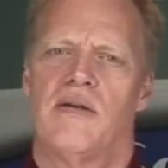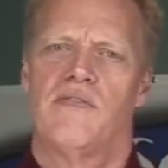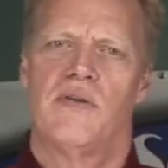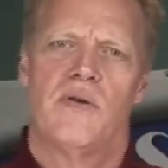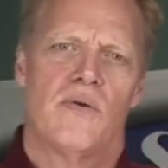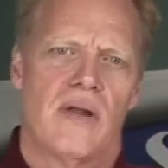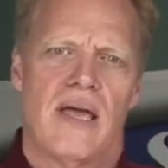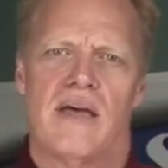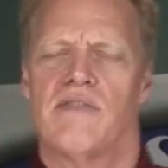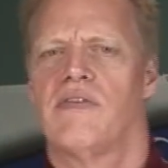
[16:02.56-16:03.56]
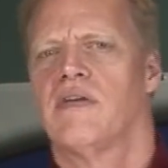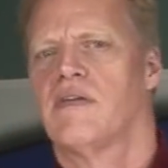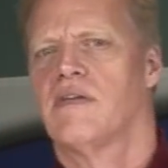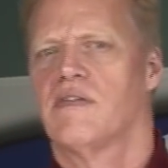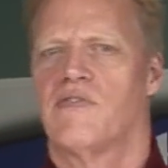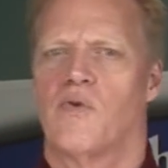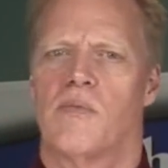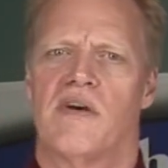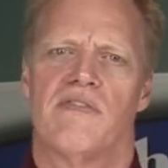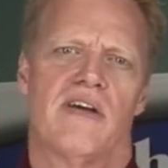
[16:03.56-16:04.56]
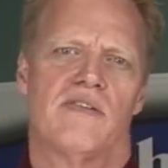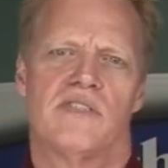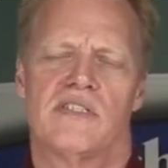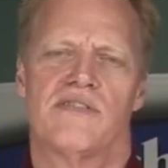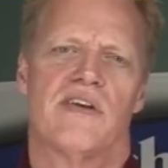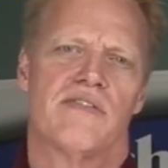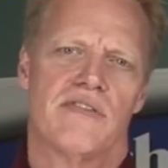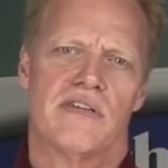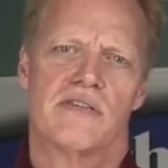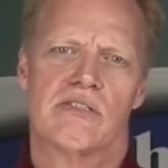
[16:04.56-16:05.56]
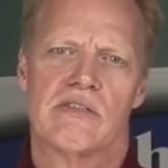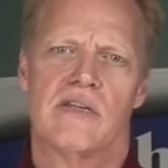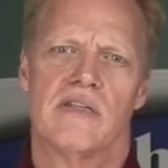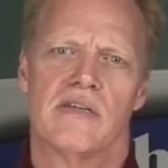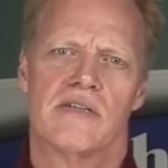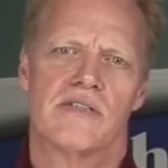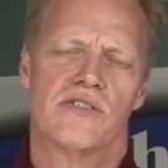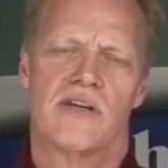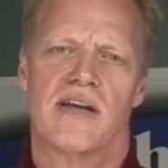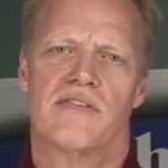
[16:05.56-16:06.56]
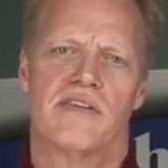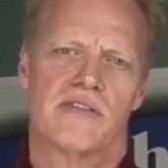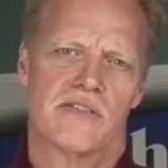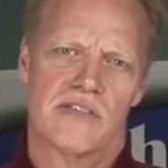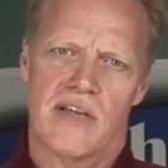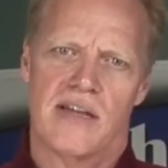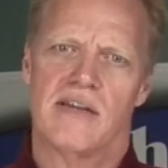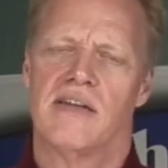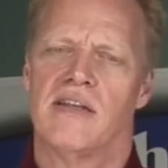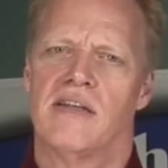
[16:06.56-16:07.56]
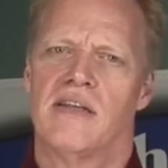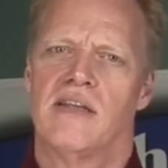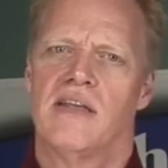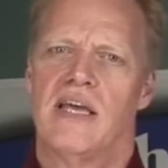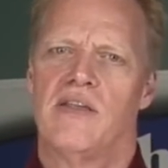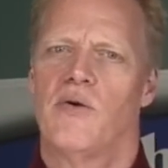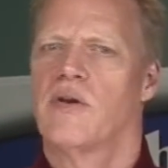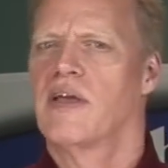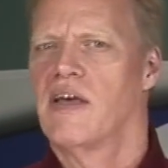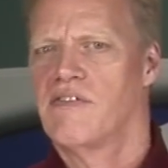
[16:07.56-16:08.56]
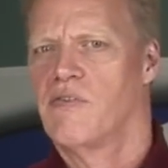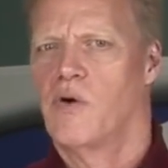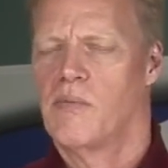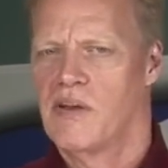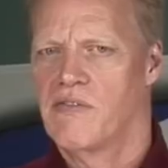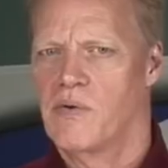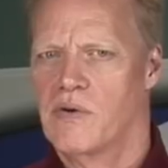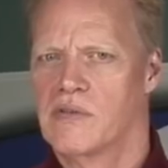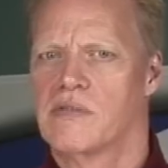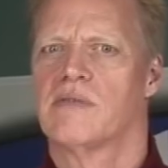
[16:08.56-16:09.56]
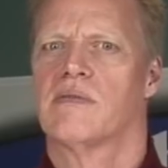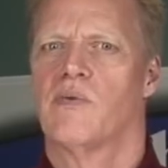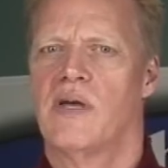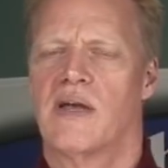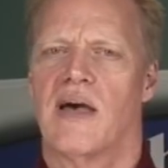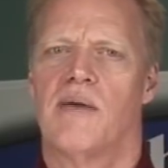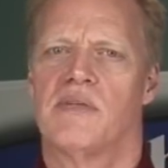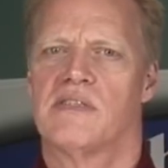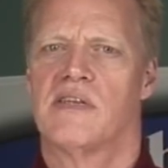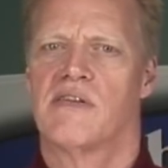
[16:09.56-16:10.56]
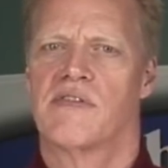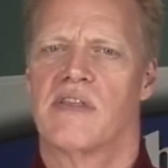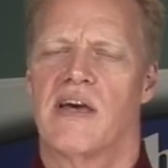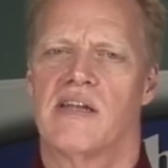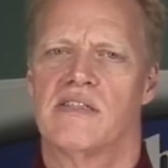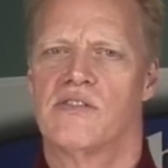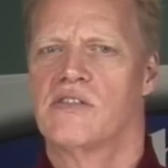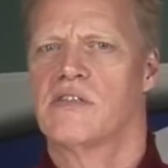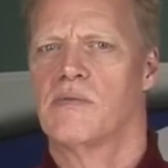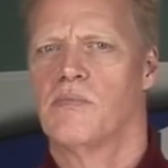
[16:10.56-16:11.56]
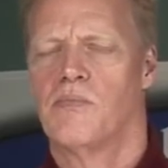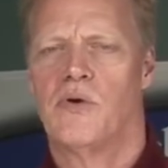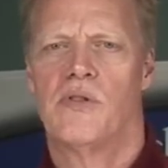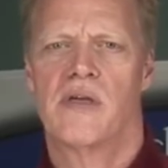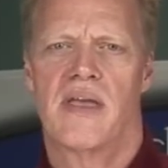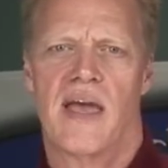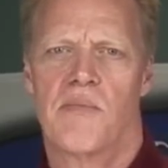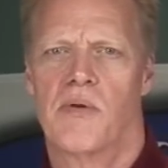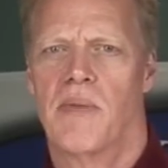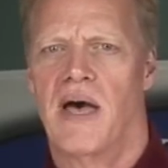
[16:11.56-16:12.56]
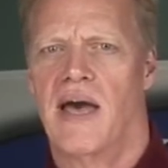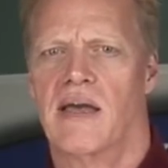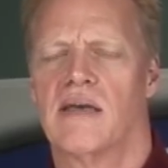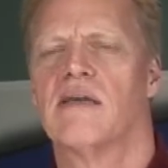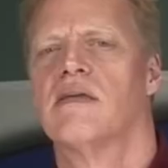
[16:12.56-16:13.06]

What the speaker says: if you don't have 4x5/6.5 filters in your Schneider filter set, and you only have 4x4s, a way to compensate for that is just to pull the camera back